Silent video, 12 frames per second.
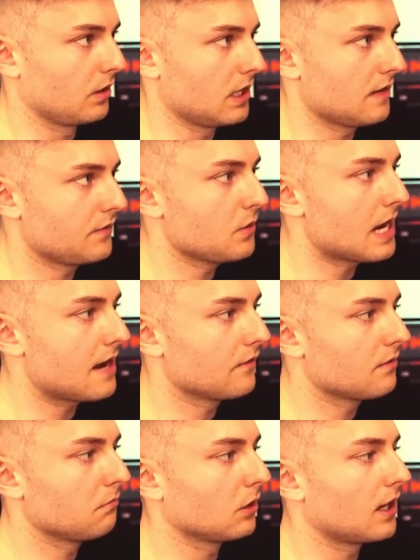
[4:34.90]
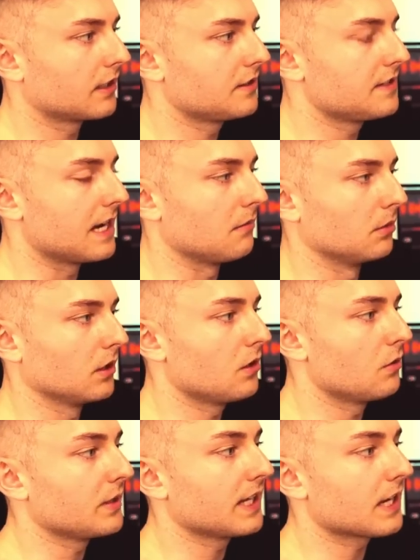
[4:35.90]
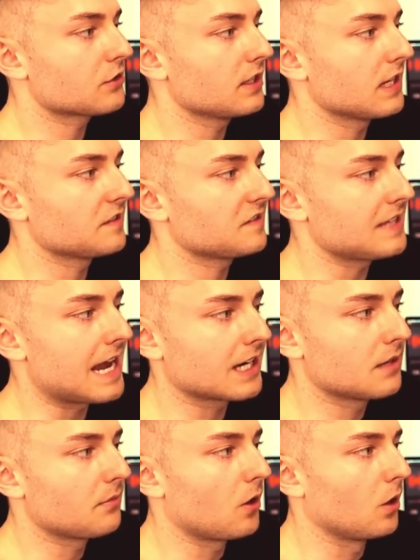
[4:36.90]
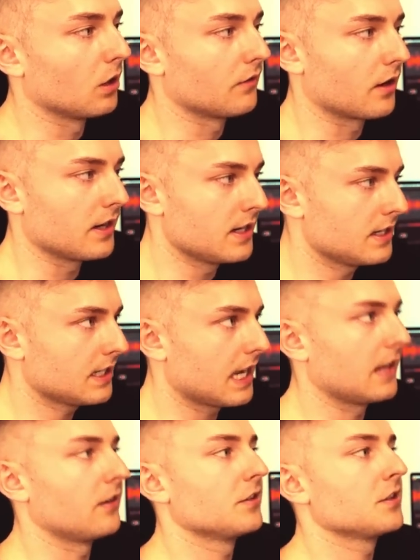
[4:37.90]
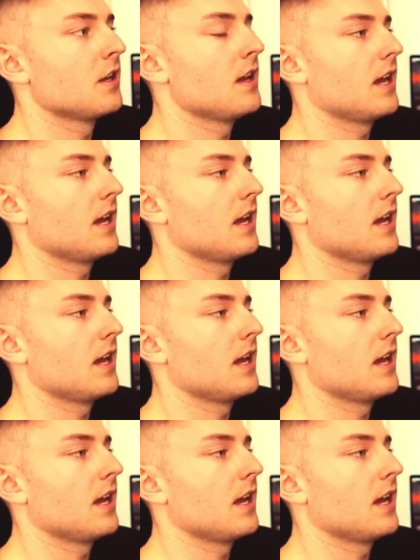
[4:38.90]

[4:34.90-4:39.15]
if you have them blocked down below, we can actually stack up all of our indicators,